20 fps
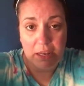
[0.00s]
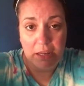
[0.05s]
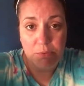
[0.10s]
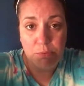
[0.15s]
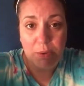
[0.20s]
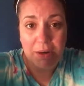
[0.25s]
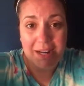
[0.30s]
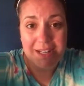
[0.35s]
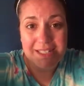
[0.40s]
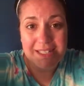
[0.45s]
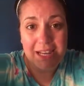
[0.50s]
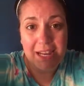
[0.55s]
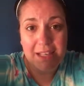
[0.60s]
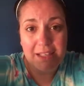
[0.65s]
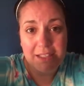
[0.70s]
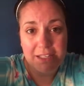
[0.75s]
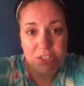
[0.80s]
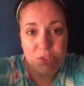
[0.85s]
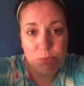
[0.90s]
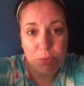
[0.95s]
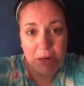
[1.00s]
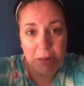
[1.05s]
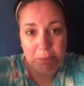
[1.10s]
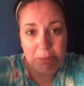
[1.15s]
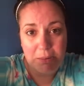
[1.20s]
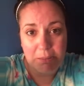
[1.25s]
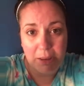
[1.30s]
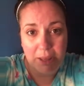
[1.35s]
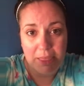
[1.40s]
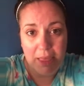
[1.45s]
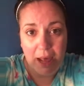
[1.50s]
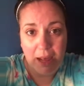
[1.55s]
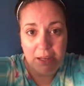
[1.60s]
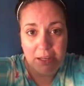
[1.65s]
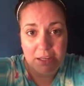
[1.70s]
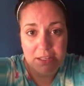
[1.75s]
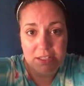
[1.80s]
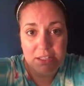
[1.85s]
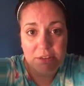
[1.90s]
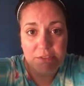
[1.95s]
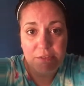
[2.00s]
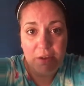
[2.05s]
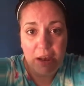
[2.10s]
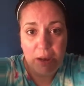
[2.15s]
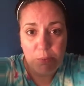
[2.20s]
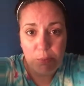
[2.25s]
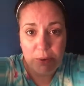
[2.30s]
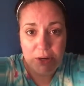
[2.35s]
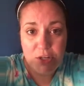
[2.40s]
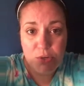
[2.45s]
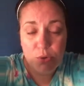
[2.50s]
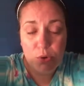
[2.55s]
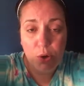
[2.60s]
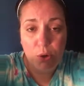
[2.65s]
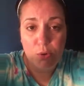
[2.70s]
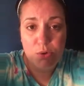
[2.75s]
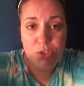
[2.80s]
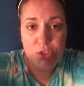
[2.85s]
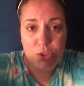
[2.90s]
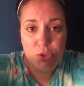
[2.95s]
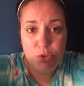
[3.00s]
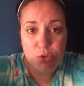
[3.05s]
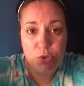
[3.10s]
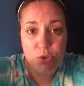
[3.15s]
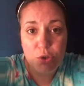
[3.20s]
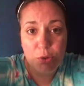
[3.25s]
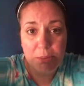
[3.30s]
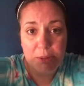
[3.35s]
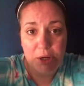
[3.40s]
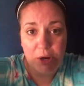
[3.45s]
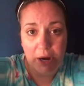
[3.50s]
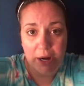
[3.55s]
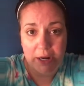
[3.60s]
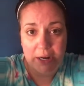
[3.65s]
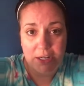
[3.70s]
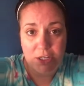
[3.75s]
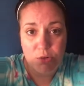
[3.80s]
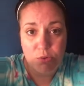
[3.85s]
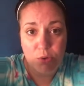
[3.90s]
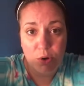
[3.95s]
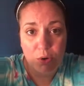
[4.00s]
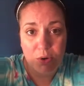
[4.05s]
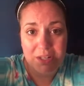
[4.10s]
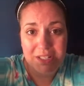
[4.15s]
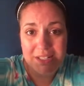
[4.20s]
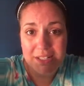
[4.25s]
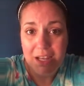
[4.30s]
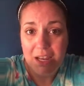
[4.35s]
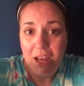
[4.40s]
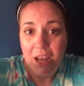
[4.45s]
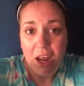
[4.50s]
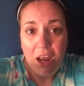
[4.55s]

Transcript: And when I say at least, what I mean by that is if when you go to do your peer editing, you notice